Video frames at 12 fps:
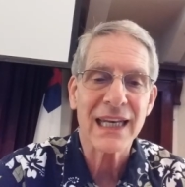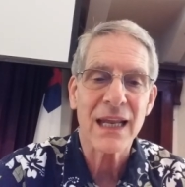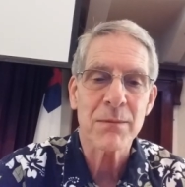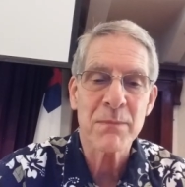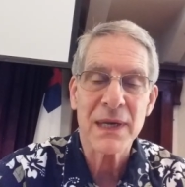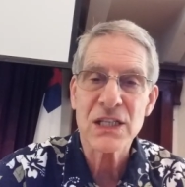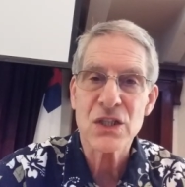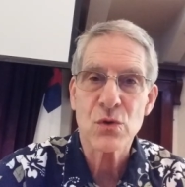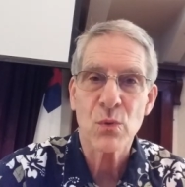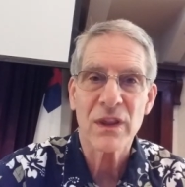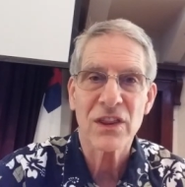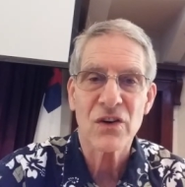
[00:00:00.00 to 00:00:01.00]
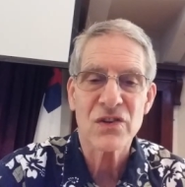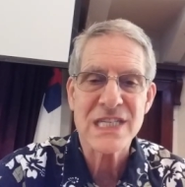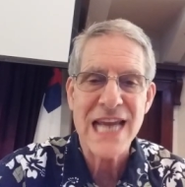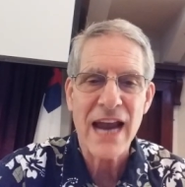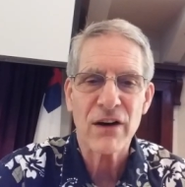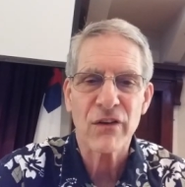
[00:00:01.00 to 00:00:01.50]
had mixed with their
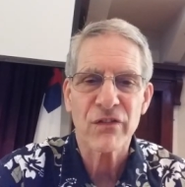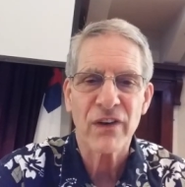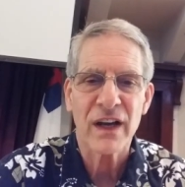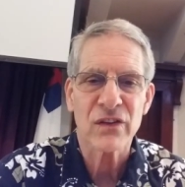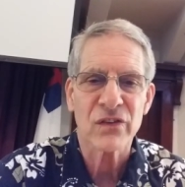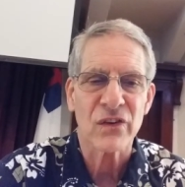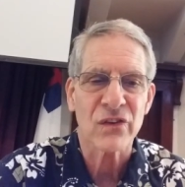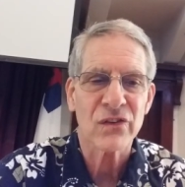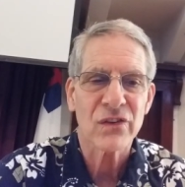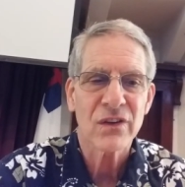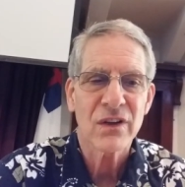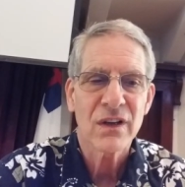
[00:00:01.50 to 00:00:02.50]
sacrifices.